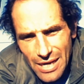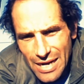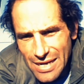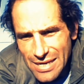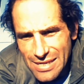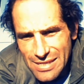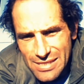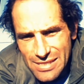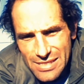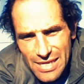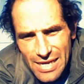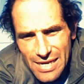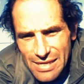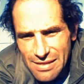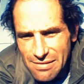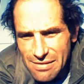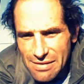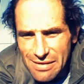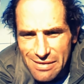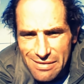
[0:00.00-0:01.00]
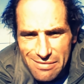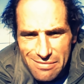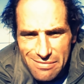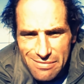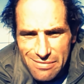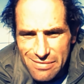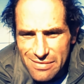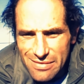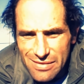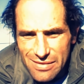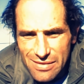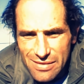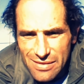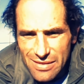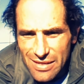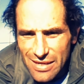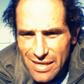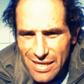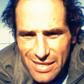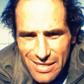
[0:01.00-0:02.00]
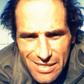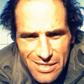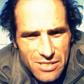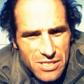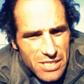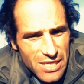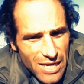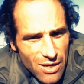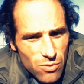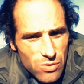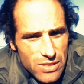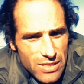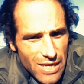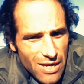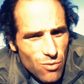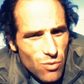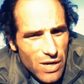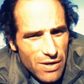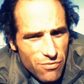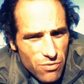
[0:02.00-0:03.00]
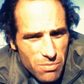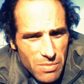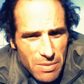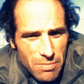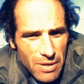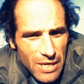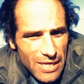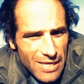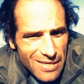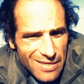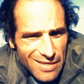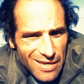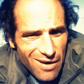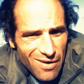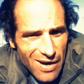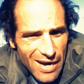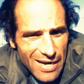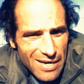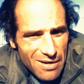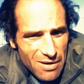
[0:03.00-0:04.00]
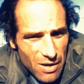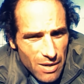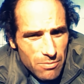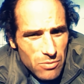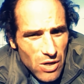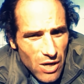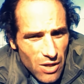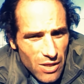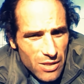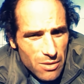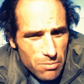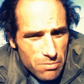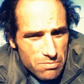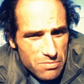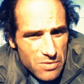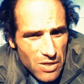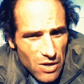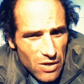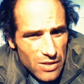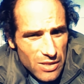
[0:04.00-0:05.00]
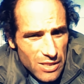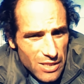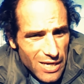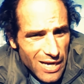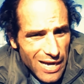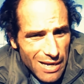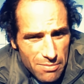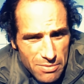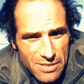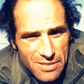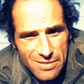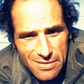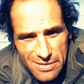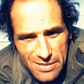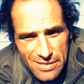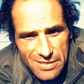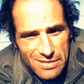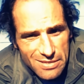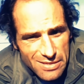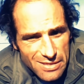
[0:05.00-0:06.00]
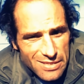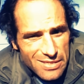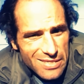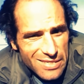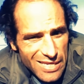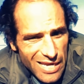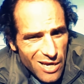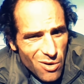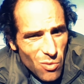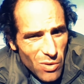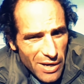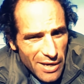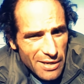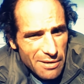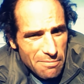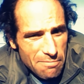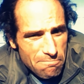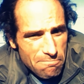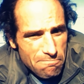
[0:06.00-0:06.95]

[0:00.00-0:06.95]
I didn't say anything. Hey, you stay away from me, buddy. All right? Now I'm calling the cops. Just stay away.